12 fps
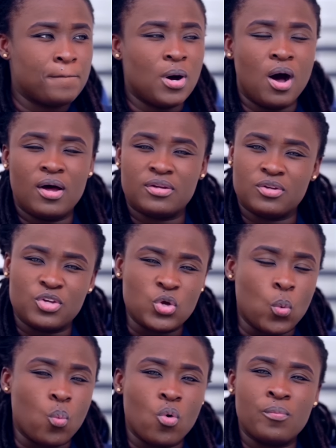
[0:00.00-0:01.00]
partner,
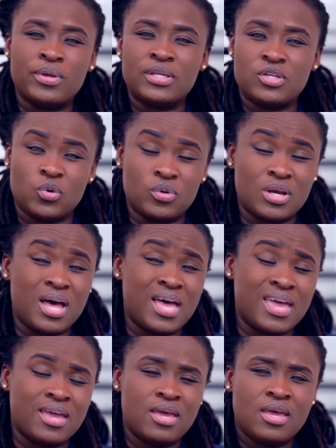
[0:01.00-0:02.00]
your woman, your
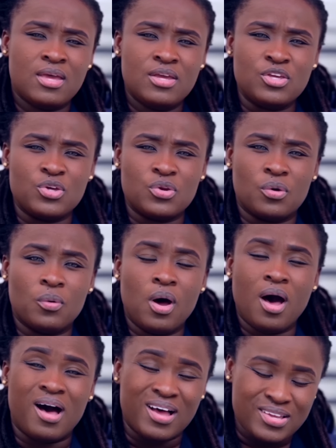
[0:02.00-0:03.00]
guy, you know,
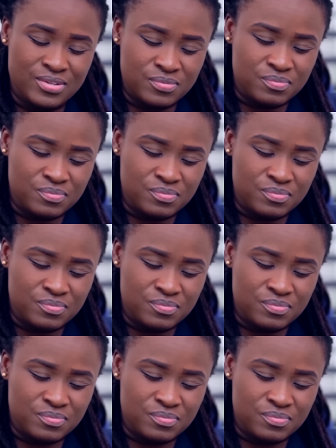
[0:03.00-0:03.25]
are